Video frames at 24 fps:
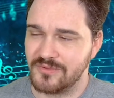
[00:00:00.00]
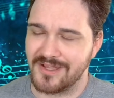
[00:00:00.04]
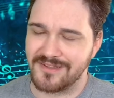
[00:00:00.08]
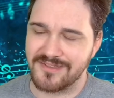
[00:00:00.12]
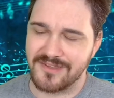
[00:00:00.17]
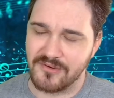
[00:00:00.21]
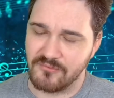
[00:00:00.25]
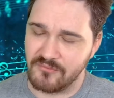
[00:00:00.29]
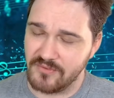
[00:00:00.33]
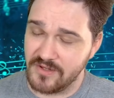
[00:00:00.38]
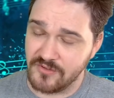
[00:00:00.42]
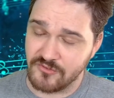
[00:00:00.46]

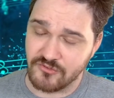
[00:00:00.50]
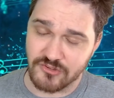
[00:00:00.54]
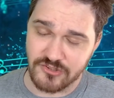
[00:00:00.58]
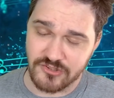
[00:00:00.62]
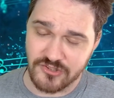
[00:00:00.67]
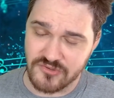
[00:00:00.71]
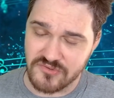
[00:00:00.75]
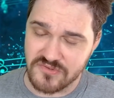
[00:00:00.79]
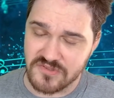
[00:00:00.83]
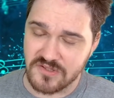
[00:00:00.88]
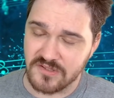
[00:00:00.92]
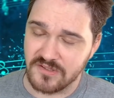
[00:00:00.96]
Not that we
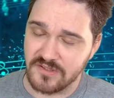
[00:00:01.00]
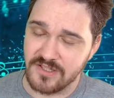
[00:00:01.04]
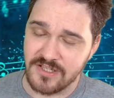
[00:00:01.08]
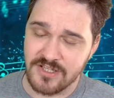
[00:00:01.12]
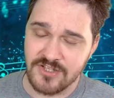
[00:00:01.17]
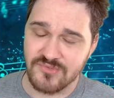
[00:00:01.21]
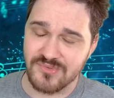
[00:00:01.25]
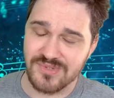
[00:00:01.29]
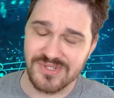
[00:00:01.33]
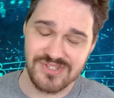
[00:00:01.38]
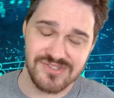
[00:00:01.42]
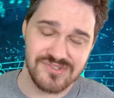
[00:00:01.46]
introduce
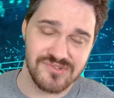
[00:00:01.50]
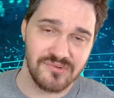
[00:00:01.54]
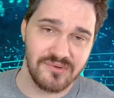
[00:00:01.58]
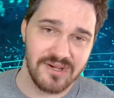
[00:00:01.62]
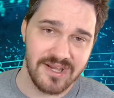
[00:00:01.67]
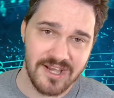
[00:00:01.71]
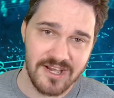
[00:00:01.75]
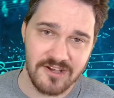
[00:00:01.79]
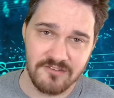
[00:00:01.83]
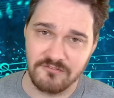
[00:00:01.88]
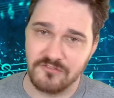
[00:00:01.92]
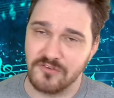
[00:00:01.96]
cleans, we just
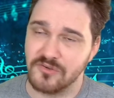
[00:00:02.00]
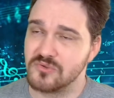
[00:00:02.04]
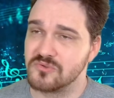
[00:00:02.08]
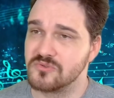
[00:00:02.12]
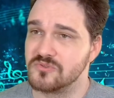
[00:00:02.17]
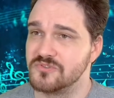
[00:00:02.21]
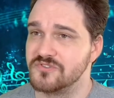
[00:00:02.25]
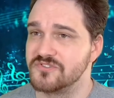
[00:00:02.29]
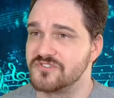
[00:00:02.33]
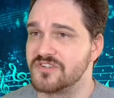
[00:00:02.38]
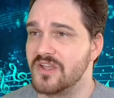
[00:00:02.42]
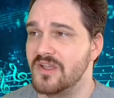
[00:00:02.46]
don't have
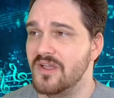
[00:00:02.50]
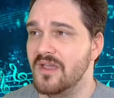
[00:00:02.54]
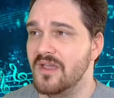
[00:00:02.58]
vocals.